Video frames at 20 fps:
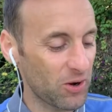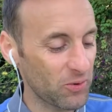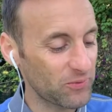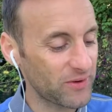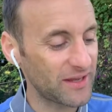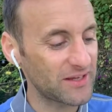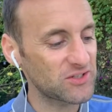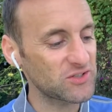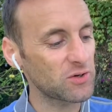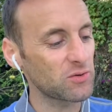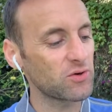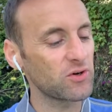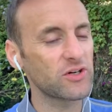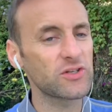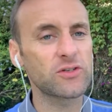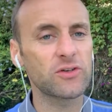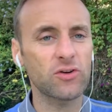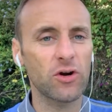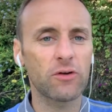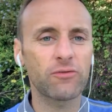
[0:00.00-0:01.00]
Okay, so
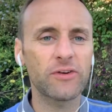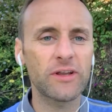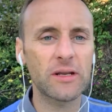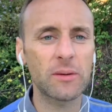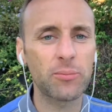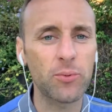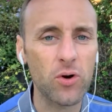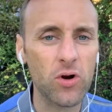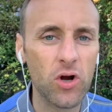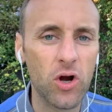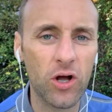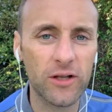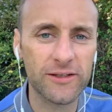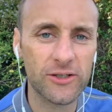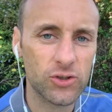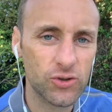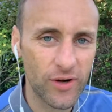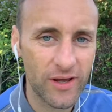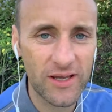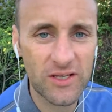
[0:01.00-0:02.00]
guys, look, I've written a book called The
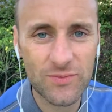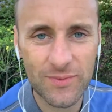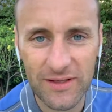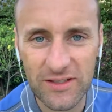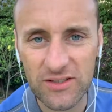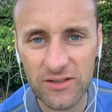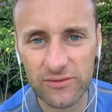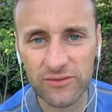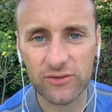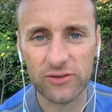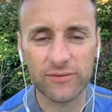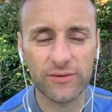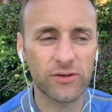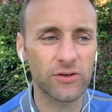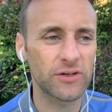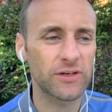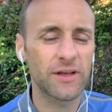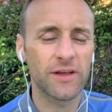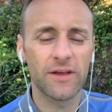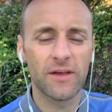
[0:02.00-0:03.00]
Tradesman's Survival
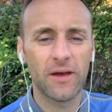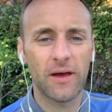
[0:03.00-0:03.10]
Guide.